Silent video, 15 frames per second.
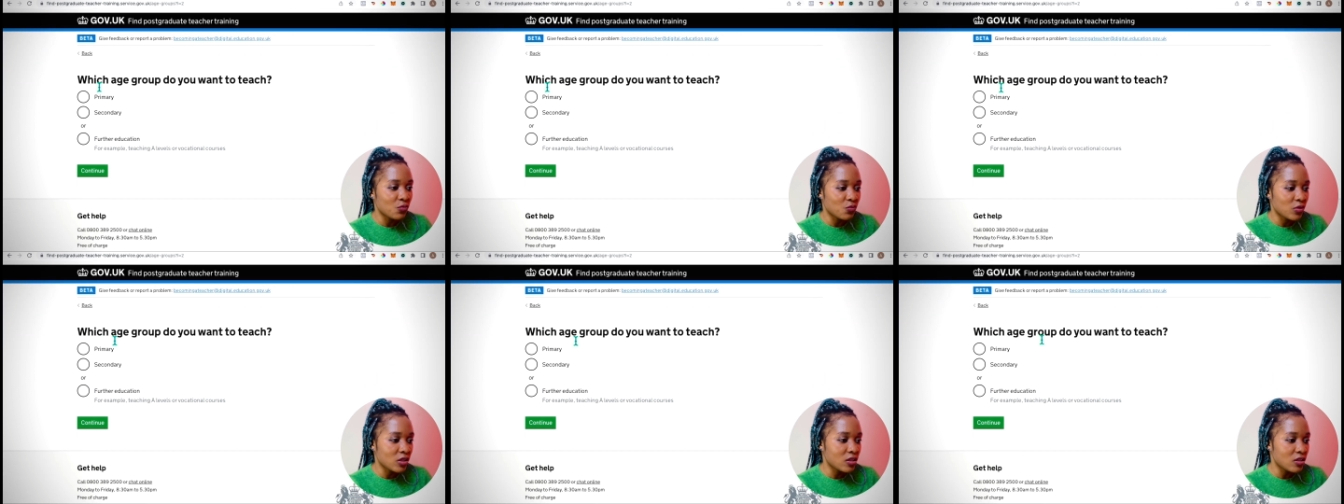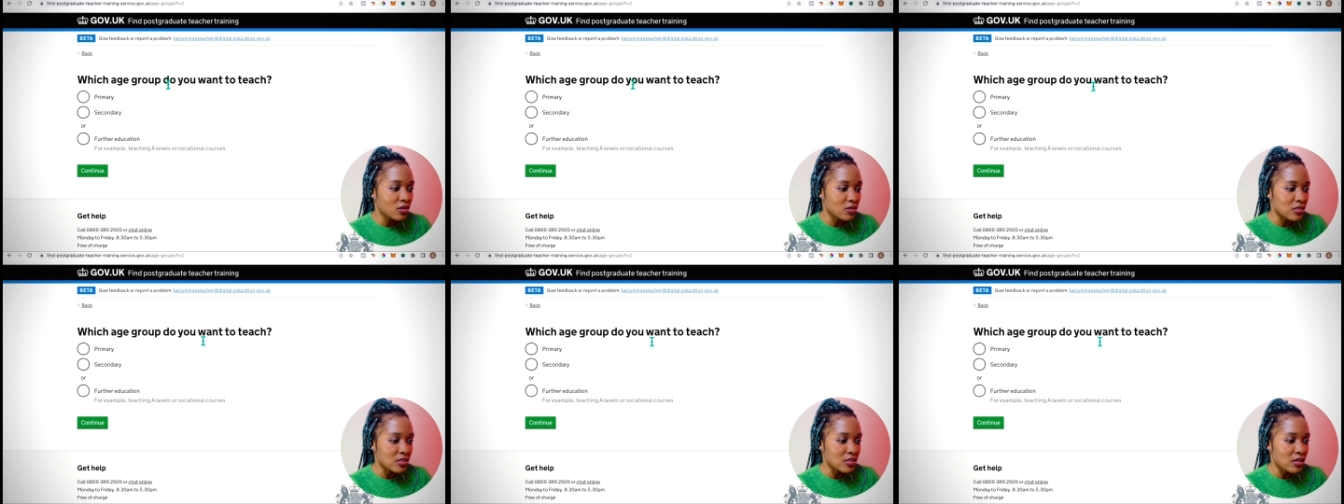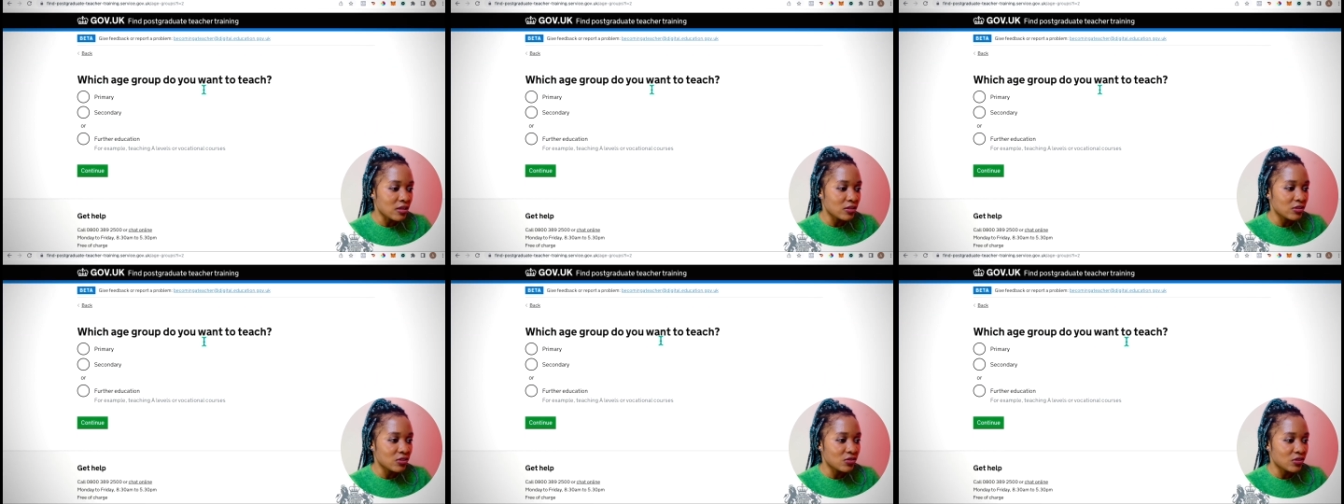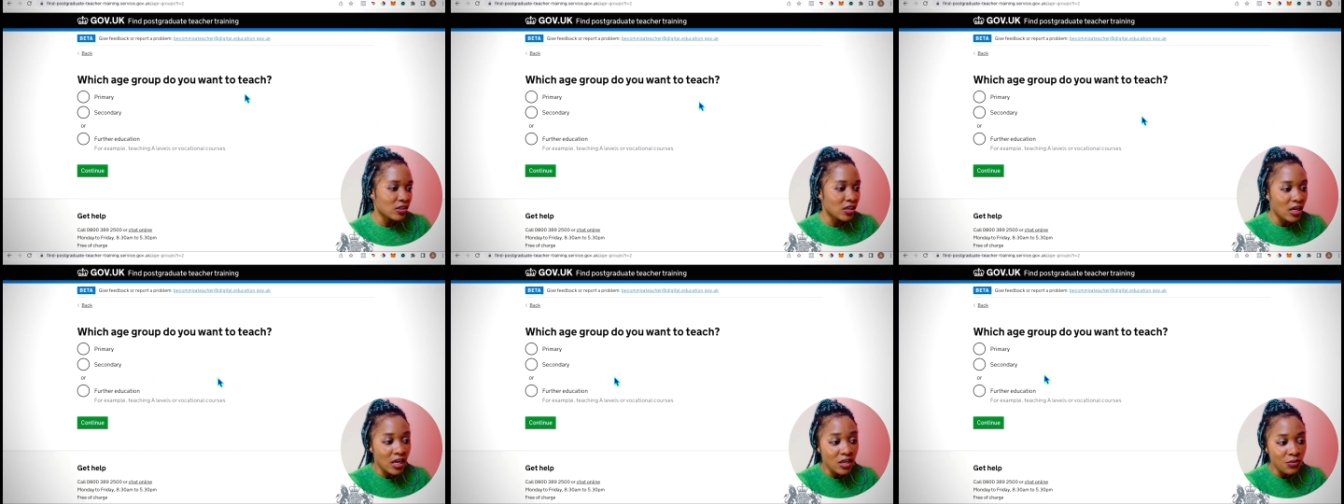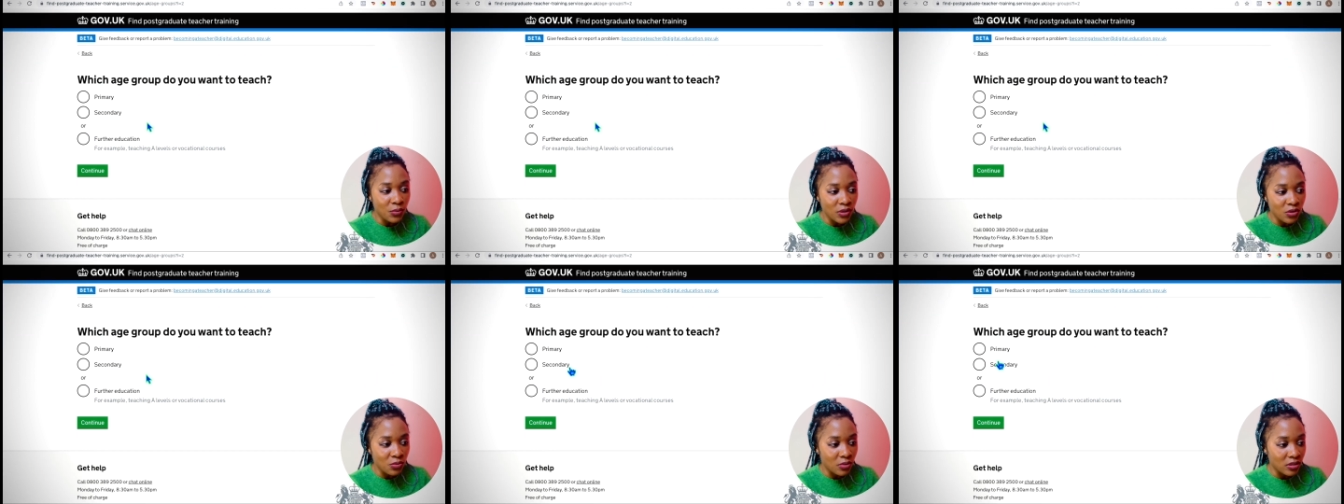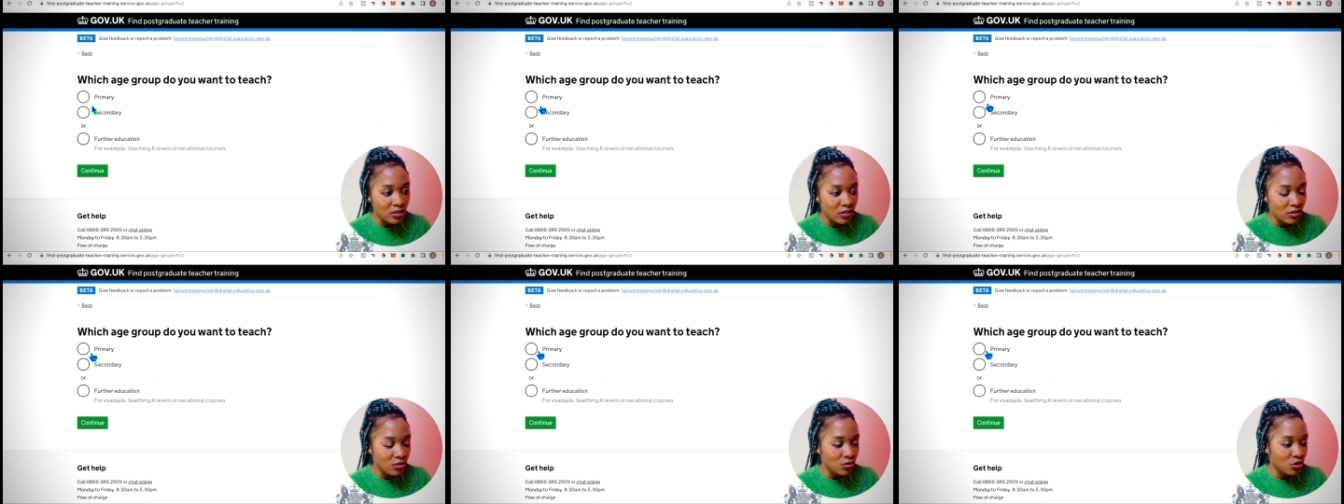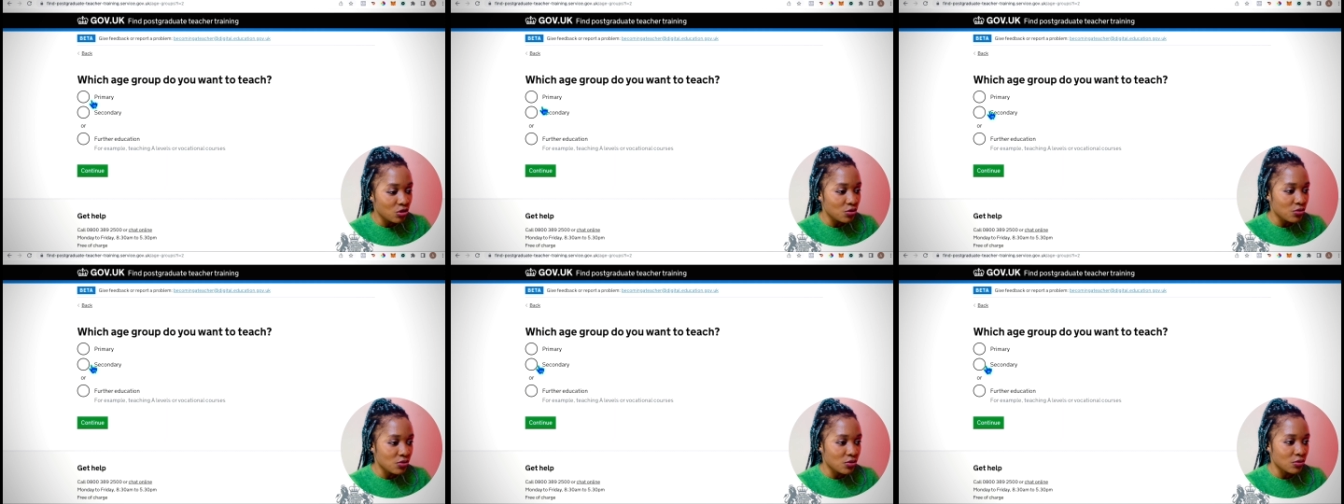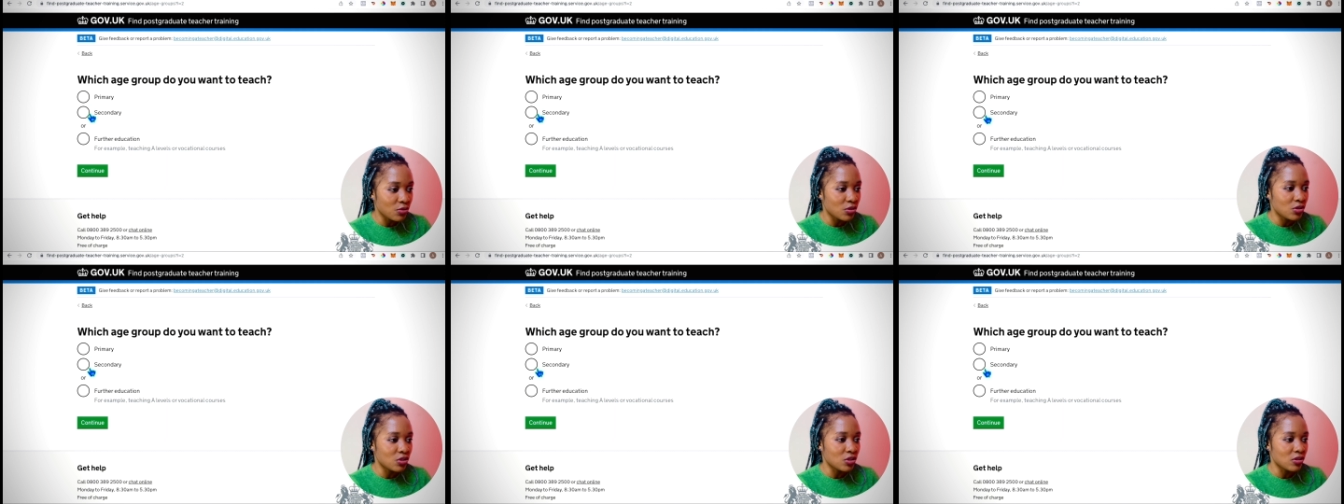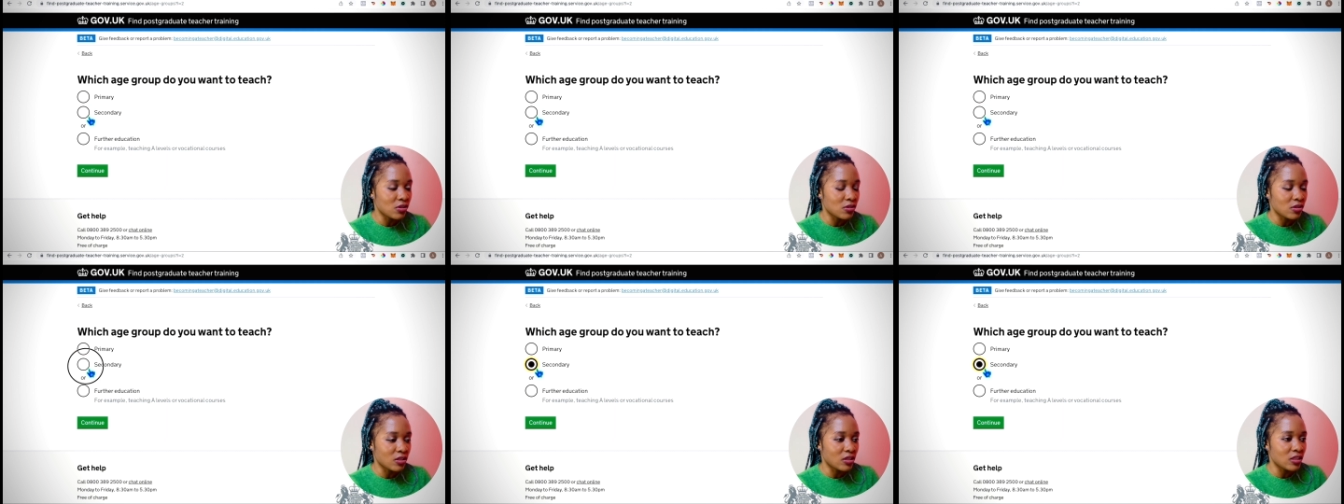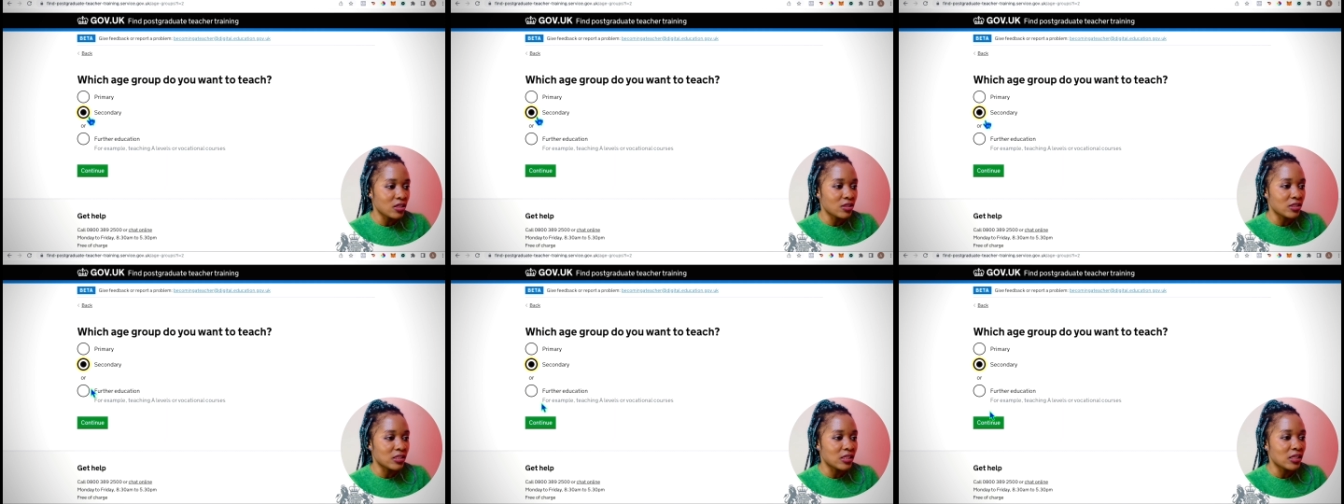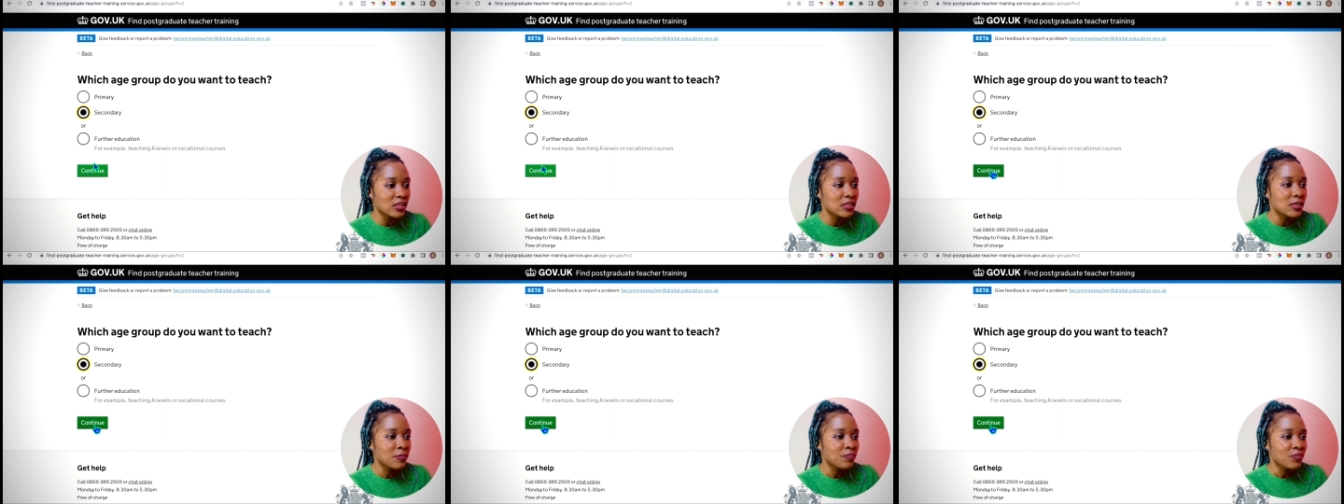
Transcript: If we click on secondary, anyone you want to choose though, you just click on it.